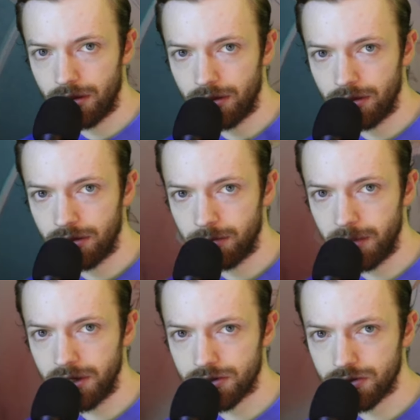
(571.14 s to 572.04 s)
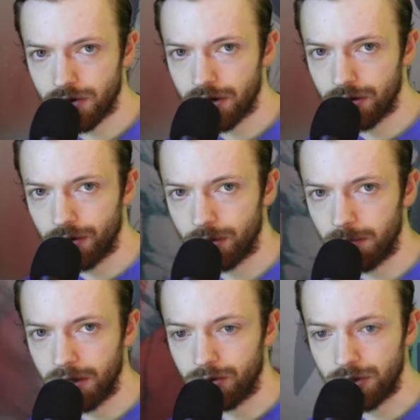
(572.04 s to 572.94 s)
The biggest strength that the
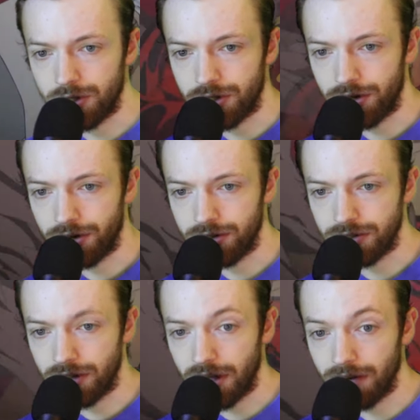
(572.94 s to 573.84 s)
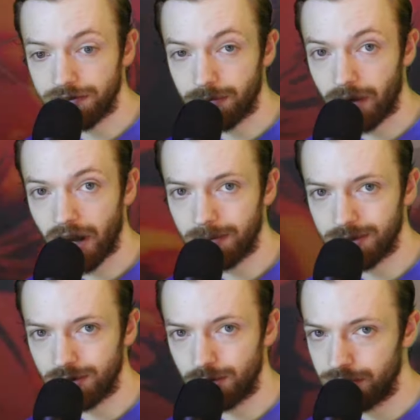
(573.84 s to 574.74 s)
big three share is that they have some absolutely